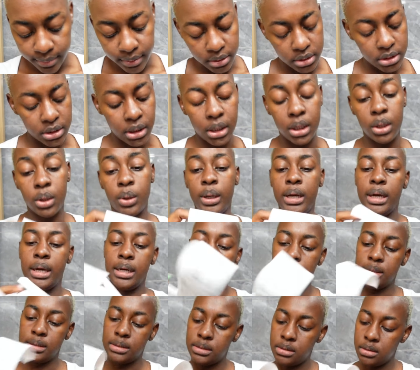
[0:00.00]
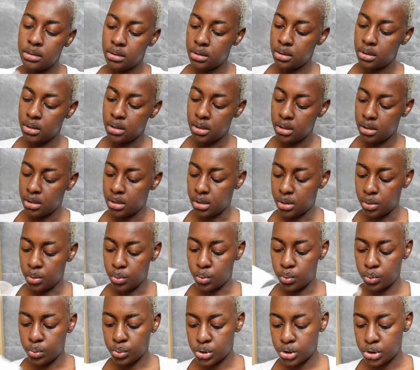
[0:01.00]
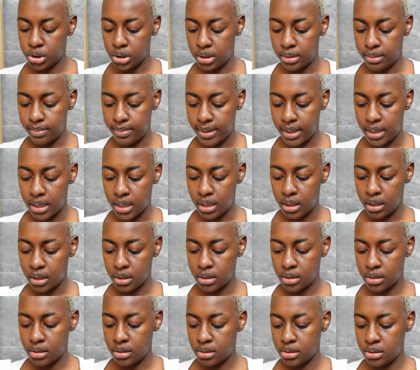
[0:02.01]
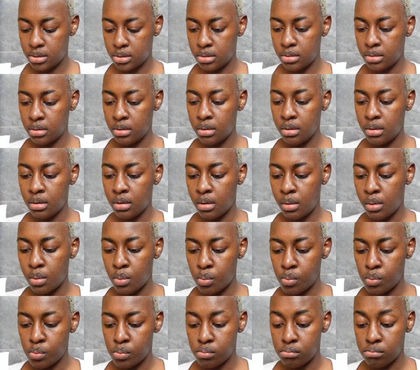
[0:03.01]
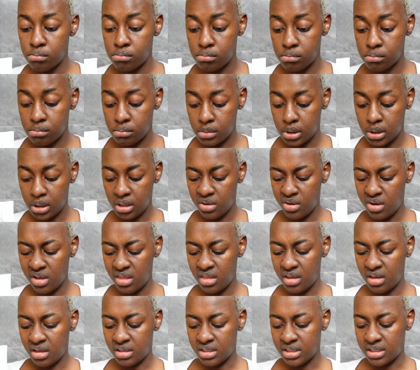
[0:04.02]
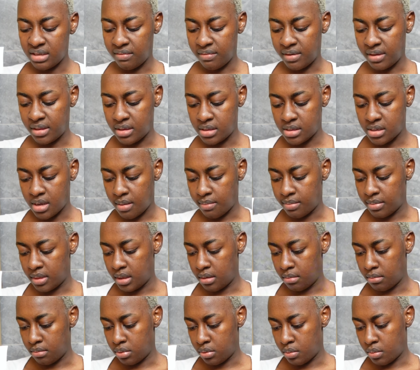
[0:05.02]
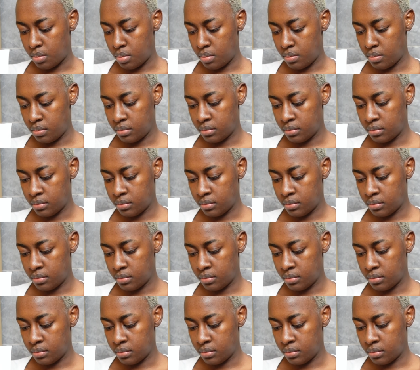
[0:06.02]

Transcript: me tell you guys. either Gucci bag. I think 7 something, bro.